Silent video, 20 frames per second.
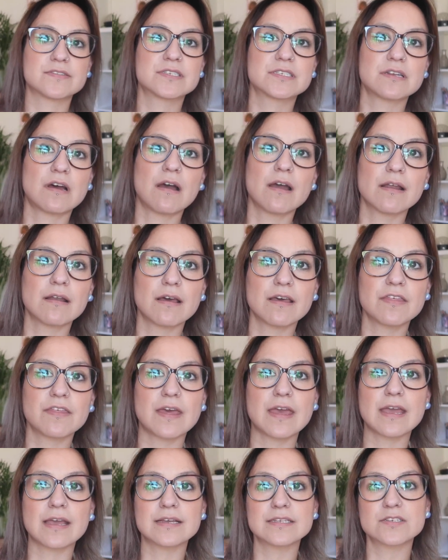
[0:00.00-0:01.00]
of style. I
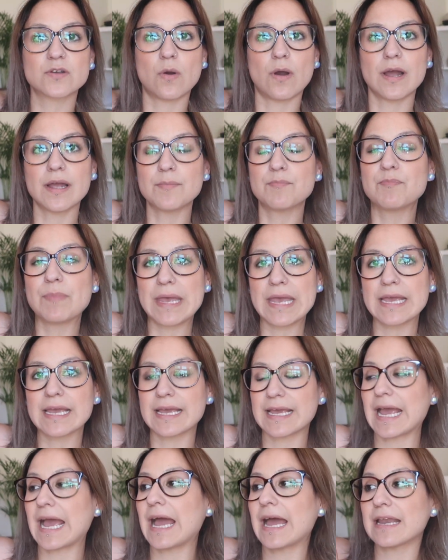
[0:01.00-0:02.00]
think it's quite big,
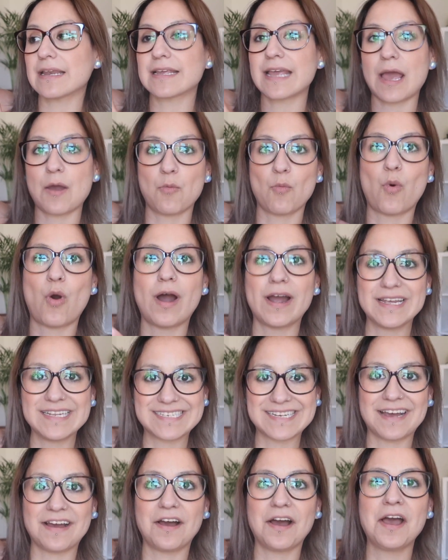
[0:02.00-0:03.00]
it can get
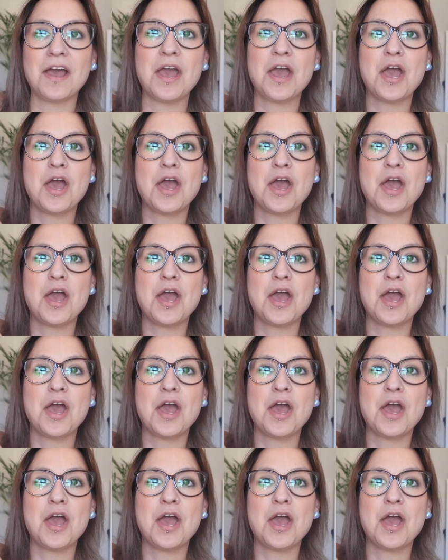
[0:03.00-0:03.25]
wider,